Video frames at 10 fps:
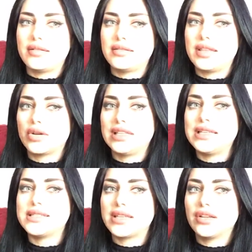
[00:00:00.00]
their
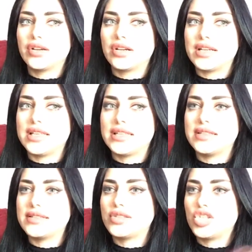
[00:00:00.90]
lead singer
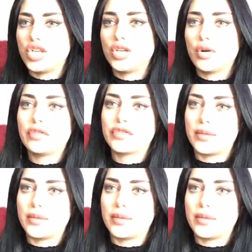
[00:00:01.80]
is Chino from